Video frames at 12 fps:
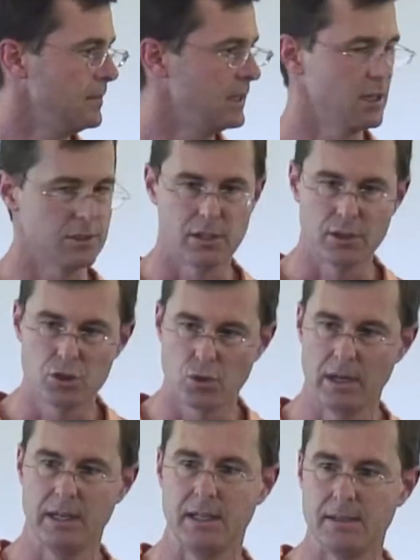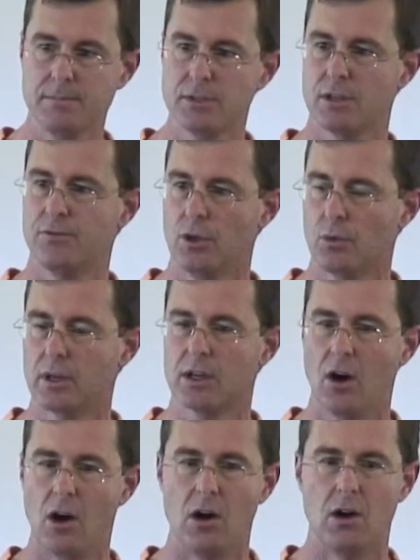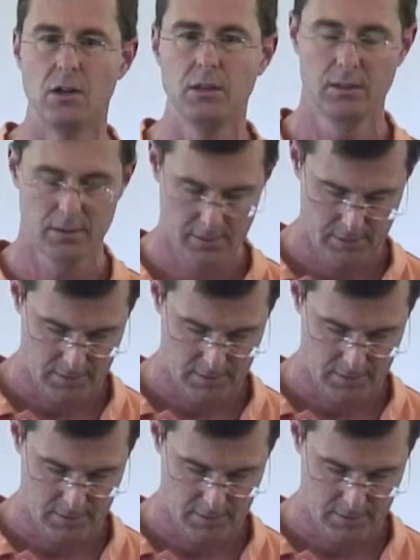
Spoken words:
Because in the dreams, if you'll recall,